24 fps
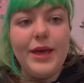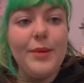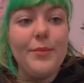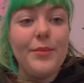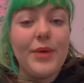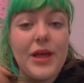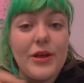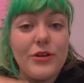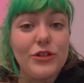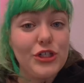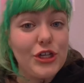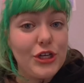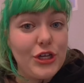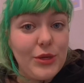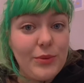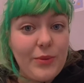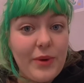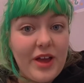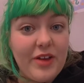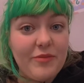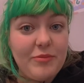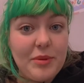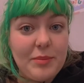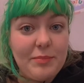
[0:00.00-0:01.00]
But I'll show you
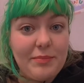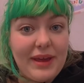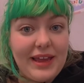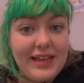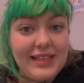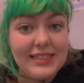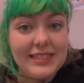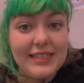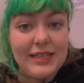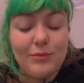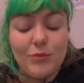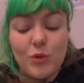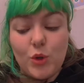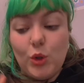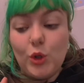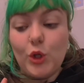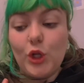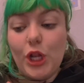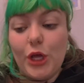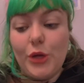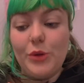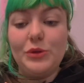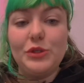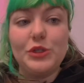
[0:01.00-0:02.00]
what I've been painting more
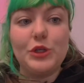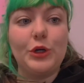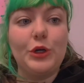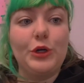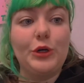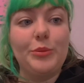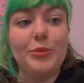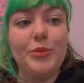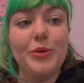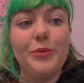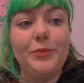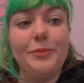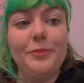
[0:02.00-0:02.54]
close up.